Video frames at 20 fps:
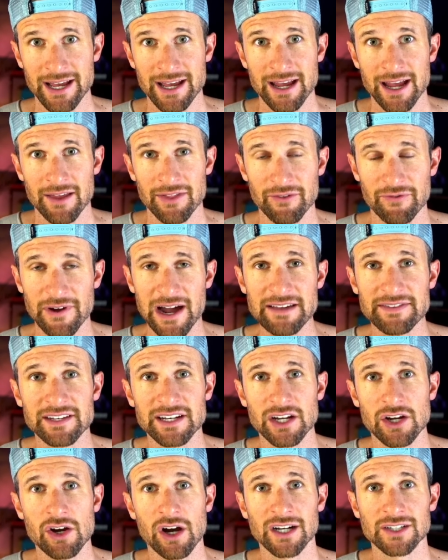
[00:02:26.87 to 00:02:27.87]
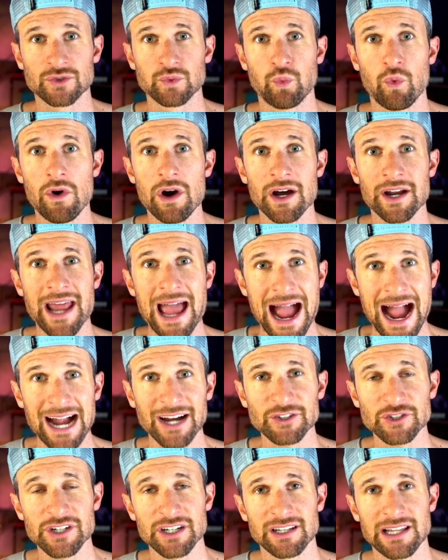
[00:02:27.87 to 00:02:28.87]
And the fact that it costs 1
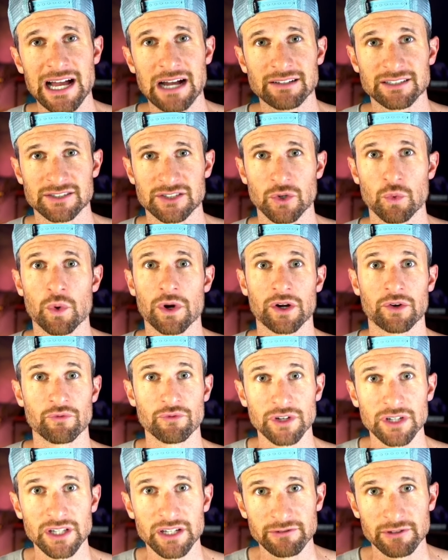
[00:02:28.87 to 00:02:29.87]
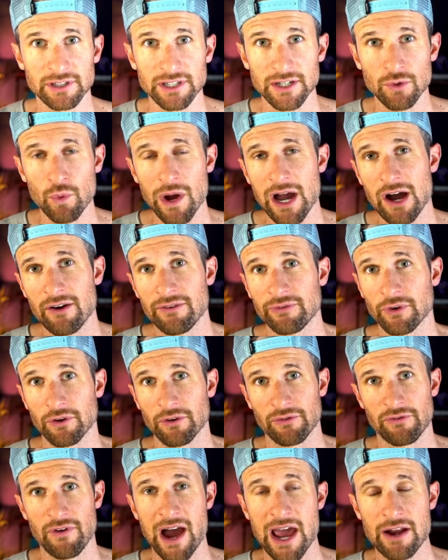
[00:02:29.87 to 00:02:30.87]
actually allows it to work really, really well for
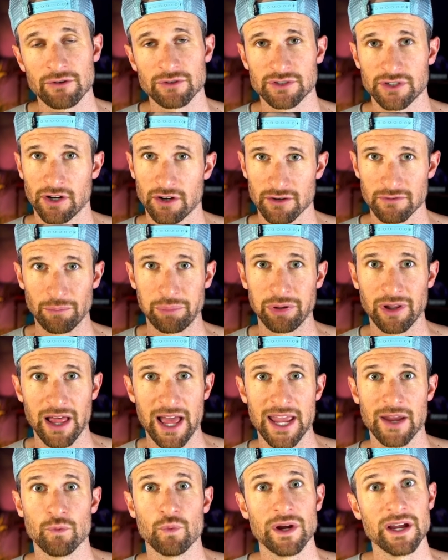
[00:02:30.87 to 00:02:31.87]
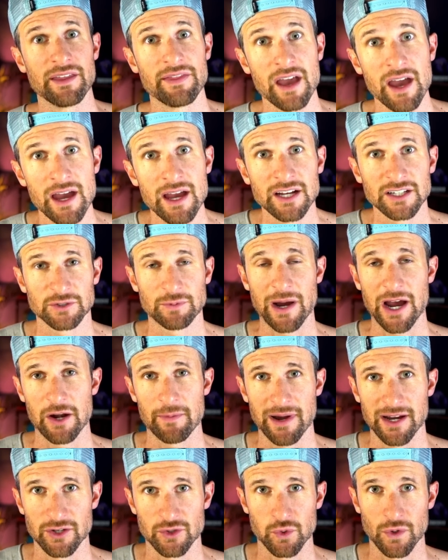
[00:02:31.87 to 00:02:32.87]
a final turn play with
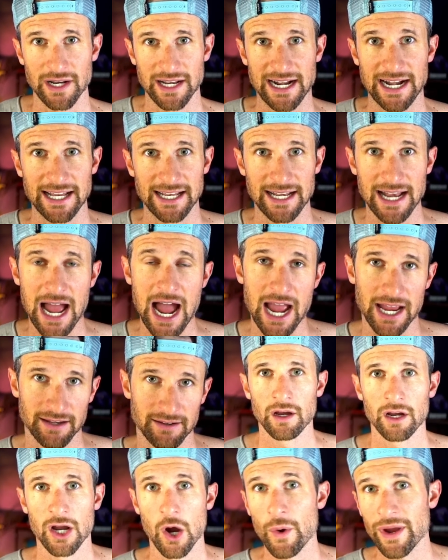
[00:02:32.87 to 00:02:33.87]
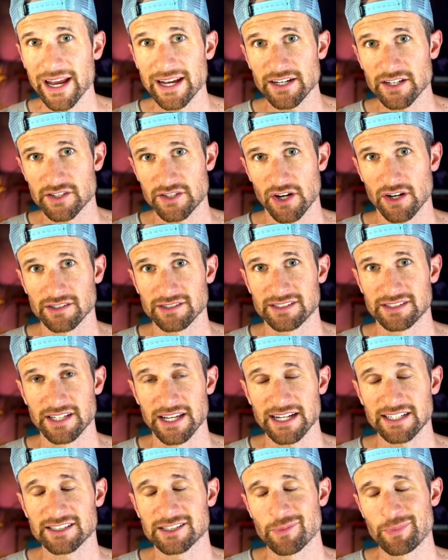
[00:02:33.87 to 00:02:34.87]
Spider-Man 2099. Going into turn
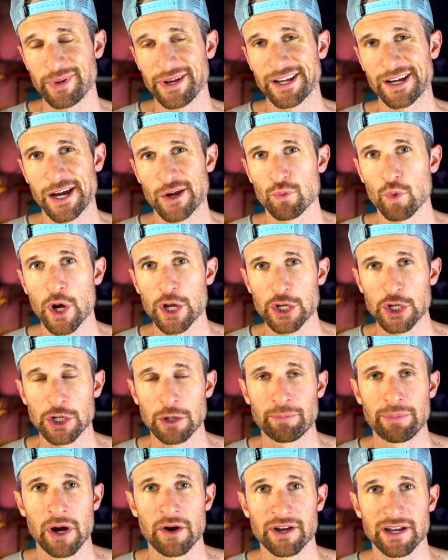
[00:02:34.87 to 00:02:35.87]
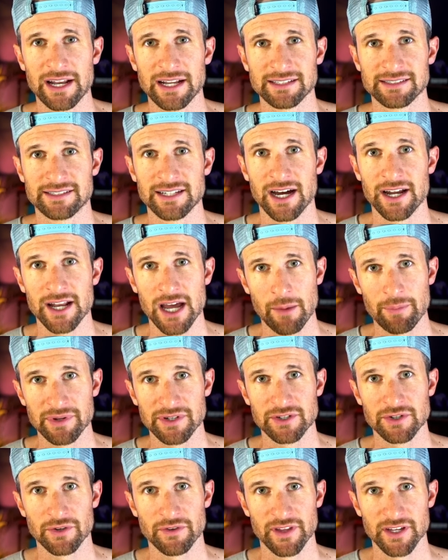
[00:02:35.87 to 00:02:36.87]
6, depending on what your opponent has done up
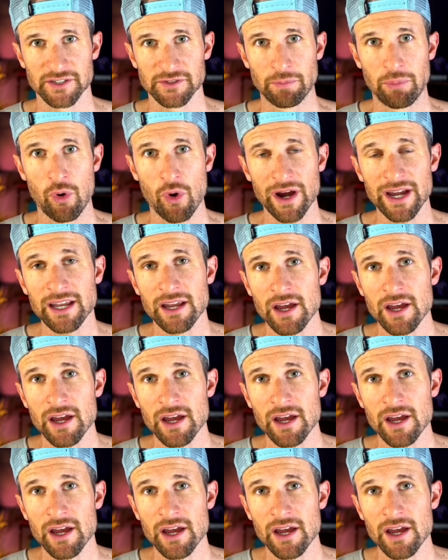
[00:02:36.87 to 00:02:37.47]
until this point,